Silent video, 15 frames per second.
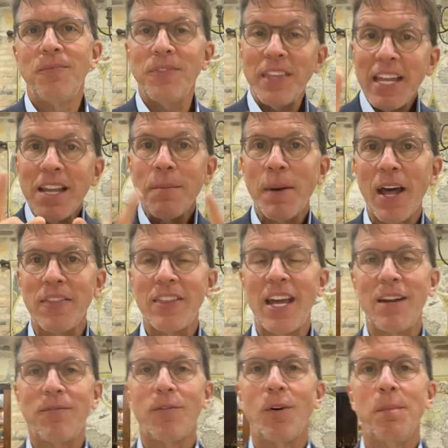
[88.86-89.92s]
Think about
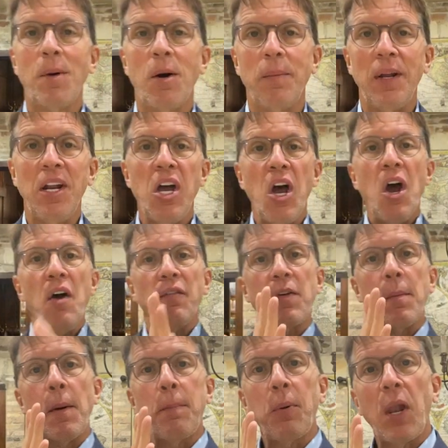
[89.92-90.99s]
that for a moment from
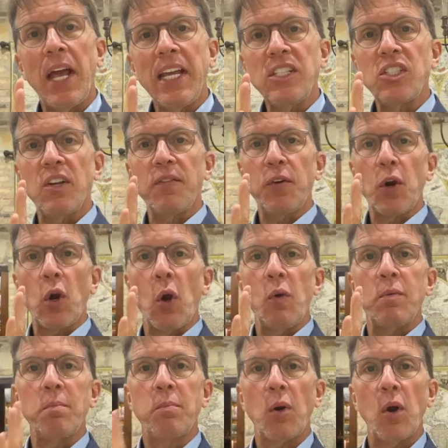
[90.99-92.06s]
a place of her
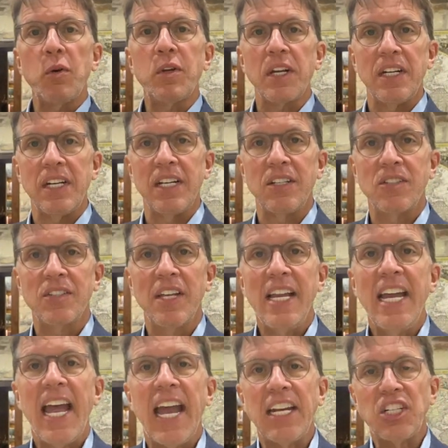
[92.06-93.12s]
own brokenness
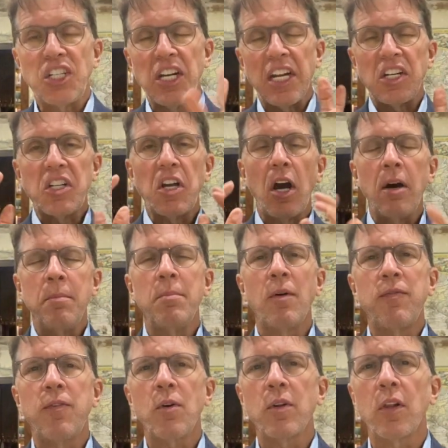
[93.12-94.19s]
as she had come
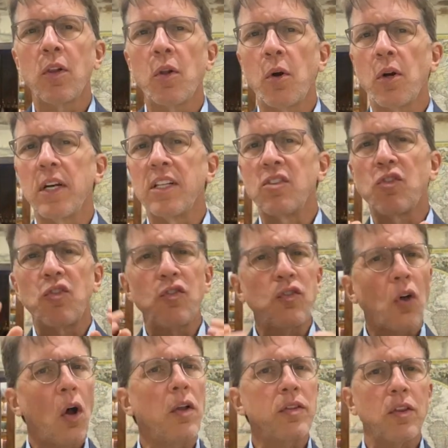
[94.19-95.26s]
before the Lord and
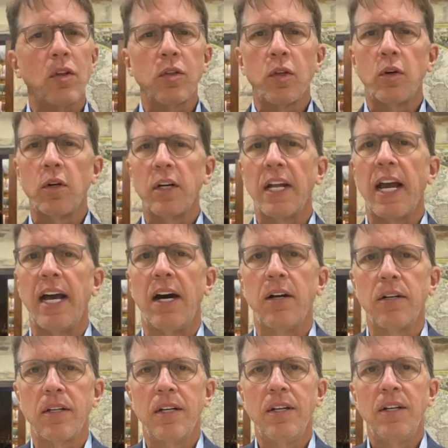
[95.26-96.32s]
sought the Lord out.
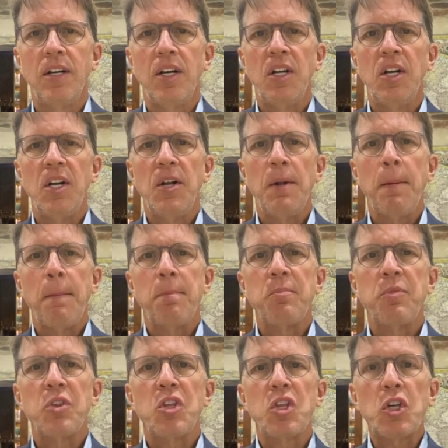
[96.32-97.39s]

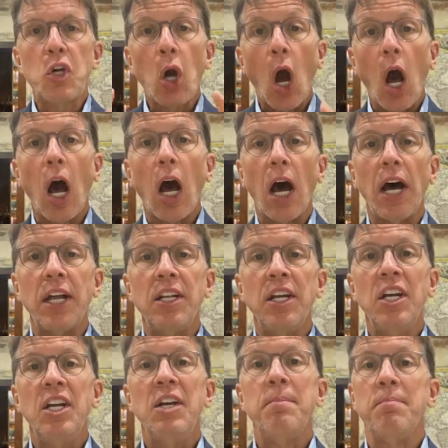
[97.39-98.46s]
God,
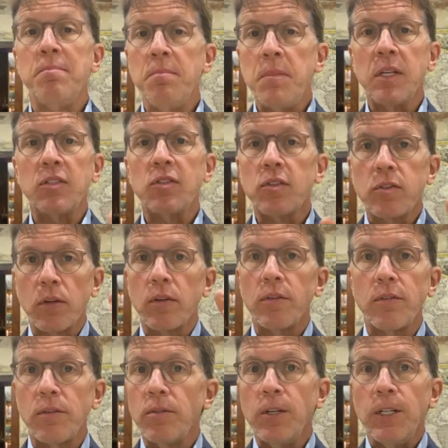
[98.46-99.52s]

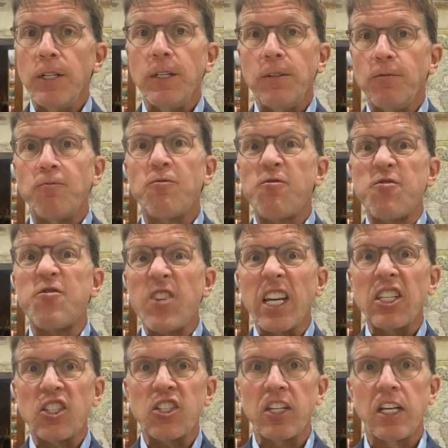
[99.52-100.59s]
Mr.
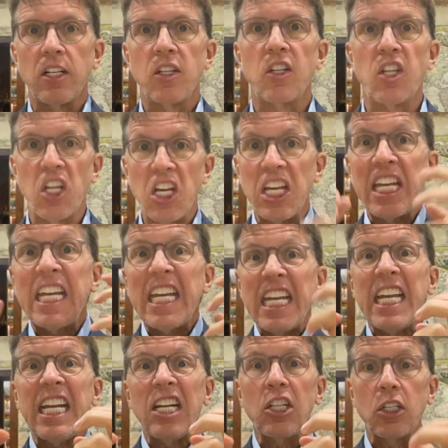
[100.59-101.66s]
Fix It, the
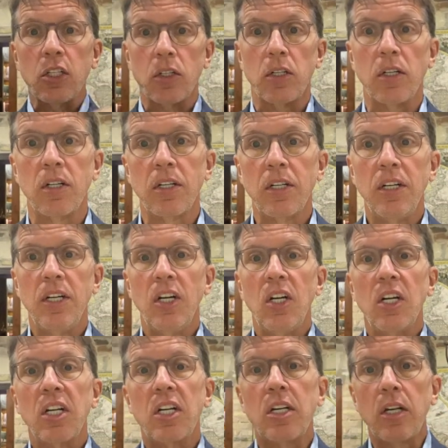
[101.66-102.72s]
healer,
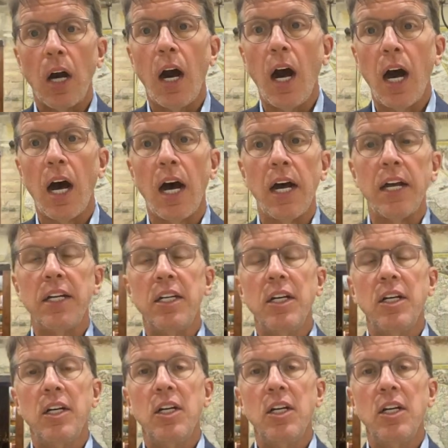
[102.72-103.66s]
God